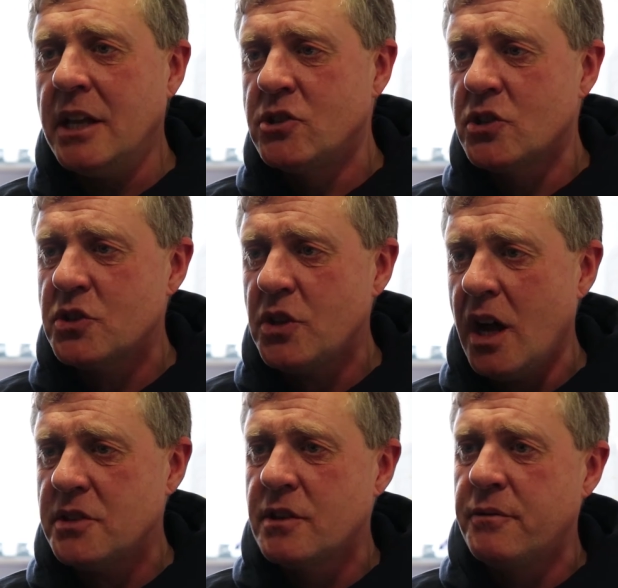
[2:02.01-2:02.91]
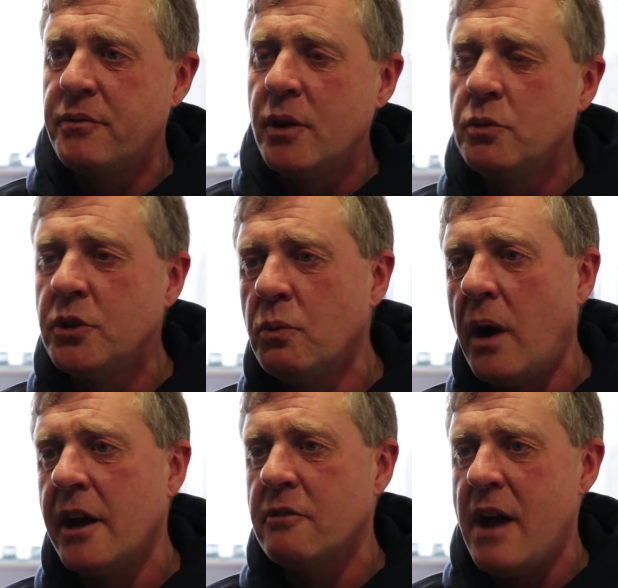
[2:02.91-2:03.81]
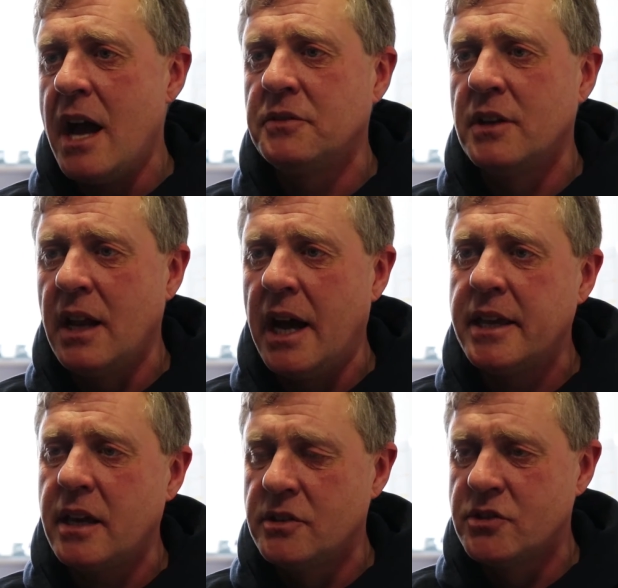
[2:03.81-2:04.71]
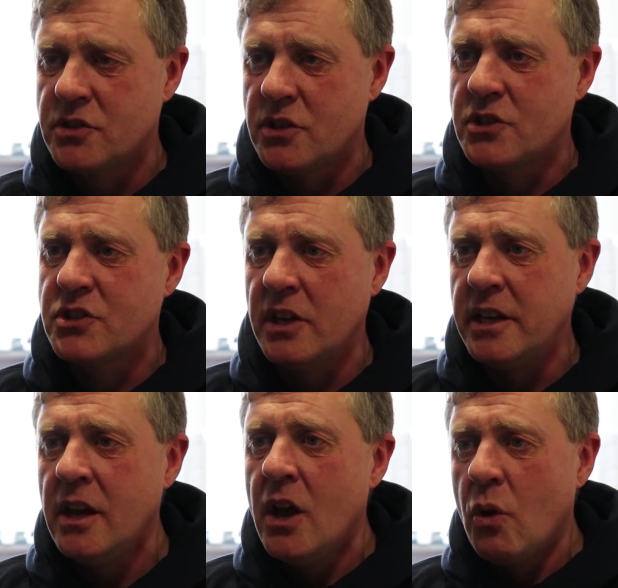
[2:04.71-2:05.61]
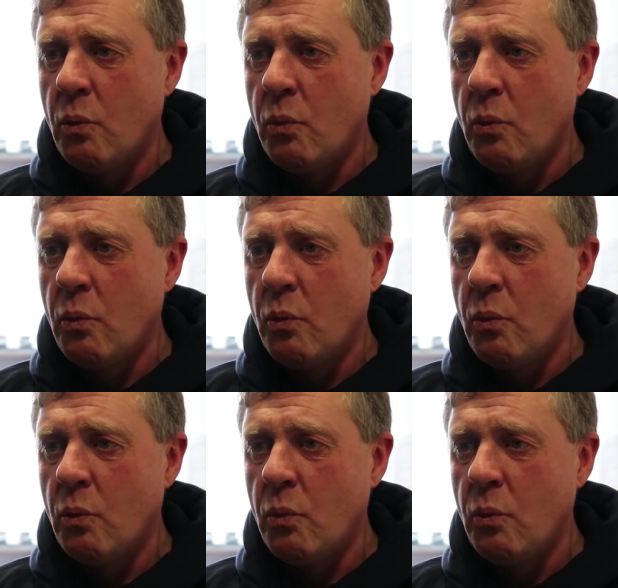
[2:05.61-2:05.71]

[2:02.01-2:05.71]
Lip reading: then just start to feel your way around the lake and just to see